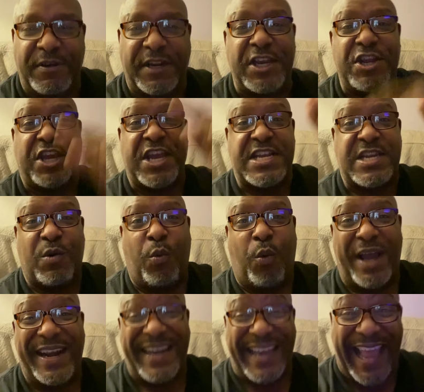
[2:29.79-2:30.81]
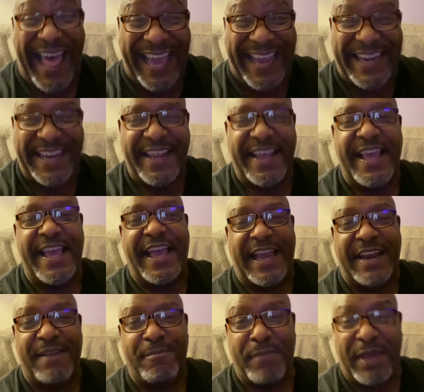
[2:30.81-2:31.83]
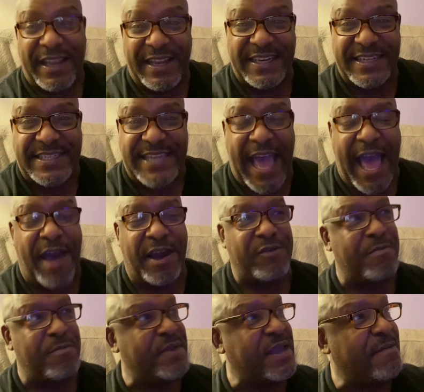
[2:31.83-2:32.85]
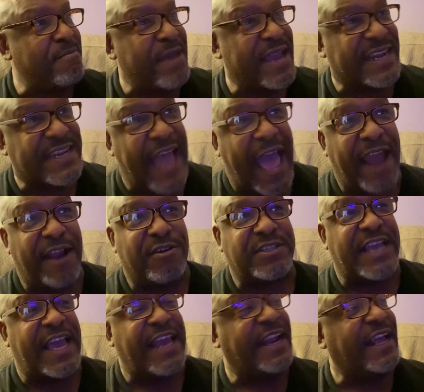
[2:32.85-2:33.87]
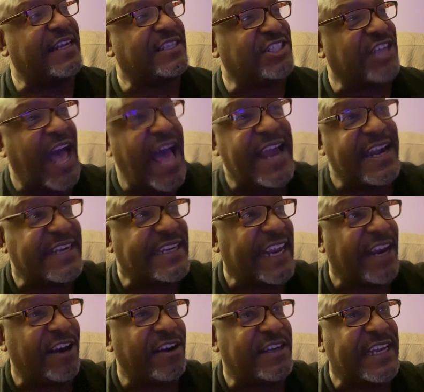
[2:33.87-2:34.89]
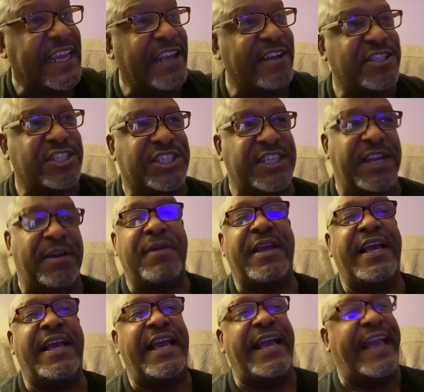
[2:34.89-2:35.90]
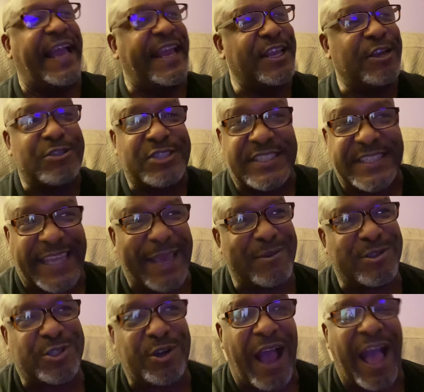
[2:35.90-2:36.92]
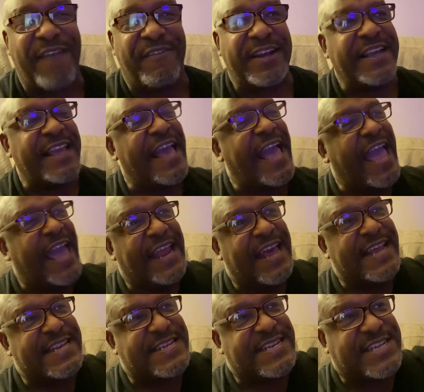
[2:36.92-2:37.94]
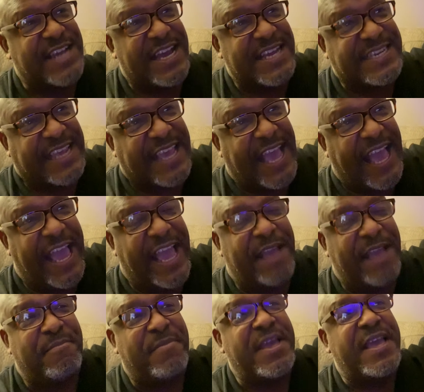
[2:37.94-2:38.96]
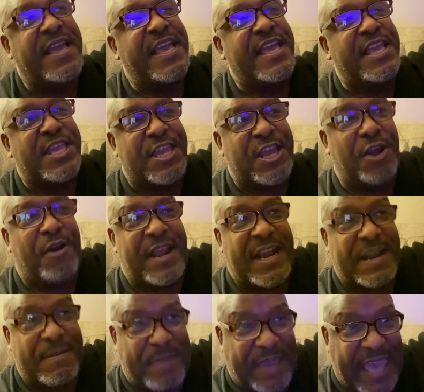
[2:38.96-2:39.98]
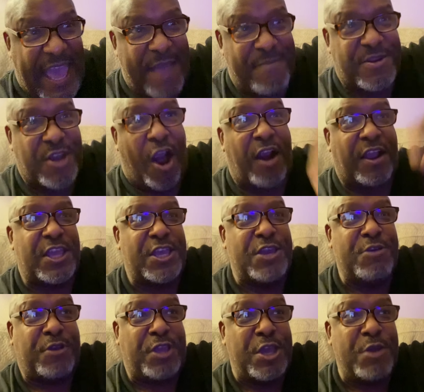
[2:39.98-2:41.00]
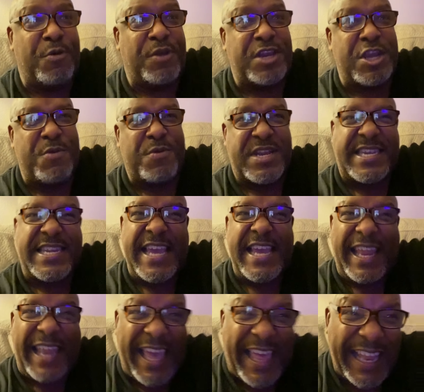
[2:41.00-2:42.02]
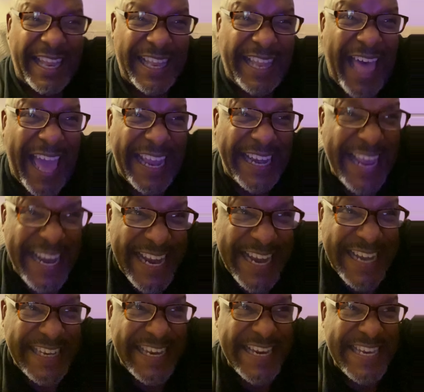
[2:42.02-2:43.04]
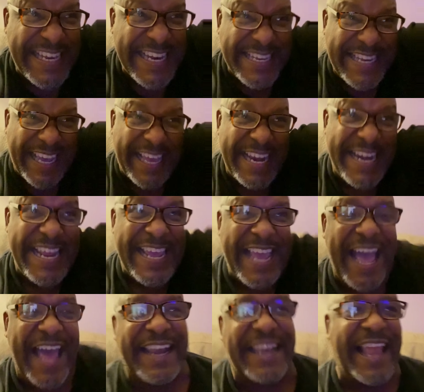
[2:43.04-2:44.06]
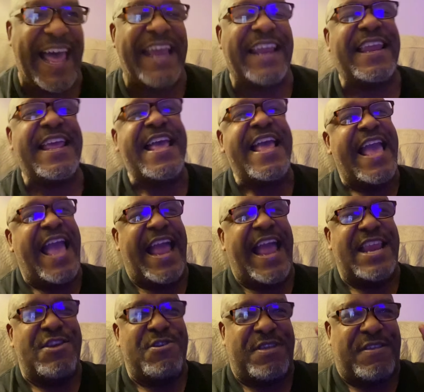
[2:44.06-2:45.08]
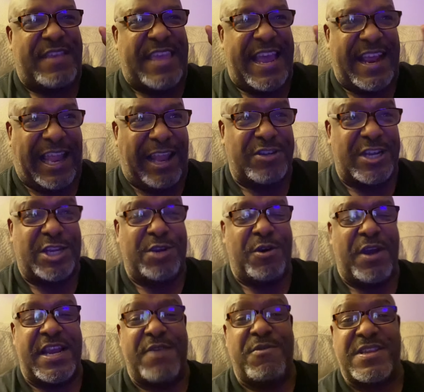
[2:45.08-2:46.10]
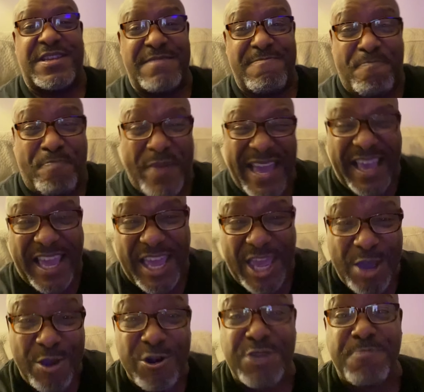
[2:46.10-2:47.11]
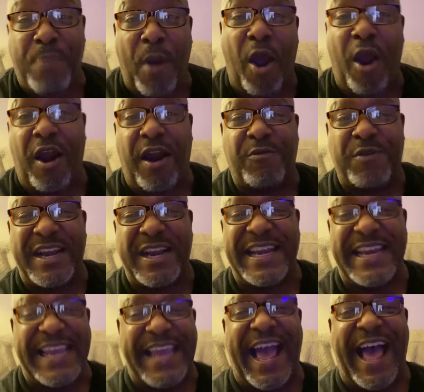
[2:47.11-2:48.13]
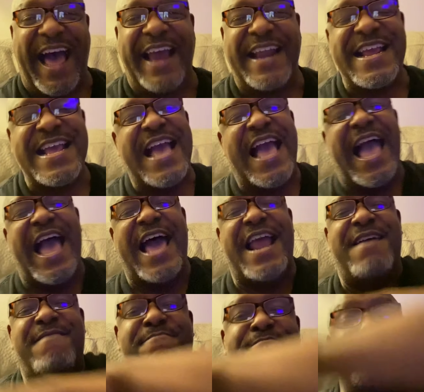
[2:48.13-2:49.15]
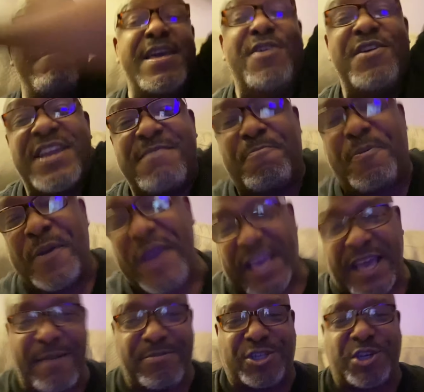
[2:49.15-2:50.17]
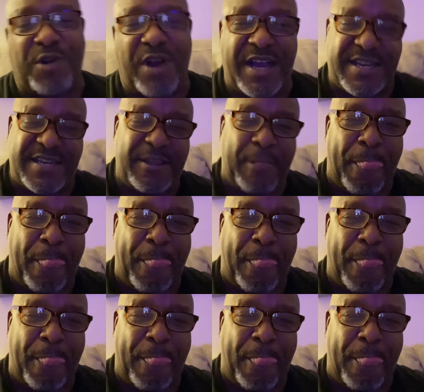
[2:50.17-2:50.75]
Then you get to one light in the middle of this town. It would be a McDonald's and a John Deere dealership. And you just keep driving. And as dusk came, and it became dark, you would see like a light in the distance, like a neon light. And you get closer to it, and it was a big, huge barn with neon and 1 million pickup trucks.